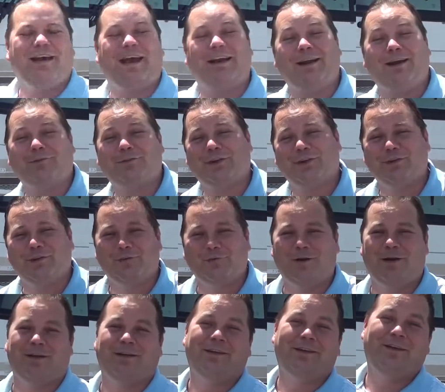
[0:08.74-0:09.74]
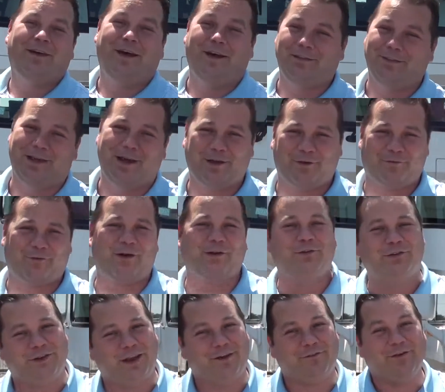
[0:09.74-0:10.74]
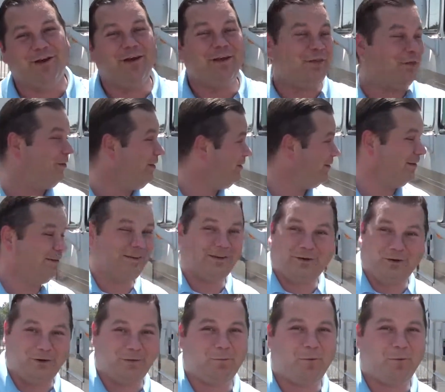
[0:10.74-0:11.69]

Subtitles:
and I'll tell you what, unlike French stuff, this isn't gonna